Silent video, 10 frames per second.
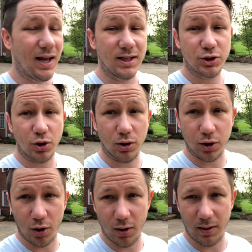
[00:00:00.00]
is to
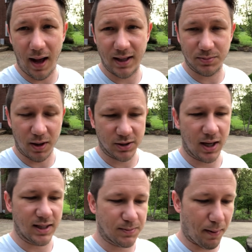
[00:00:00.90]
learn as much
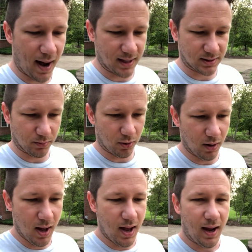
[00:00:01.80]
as possible.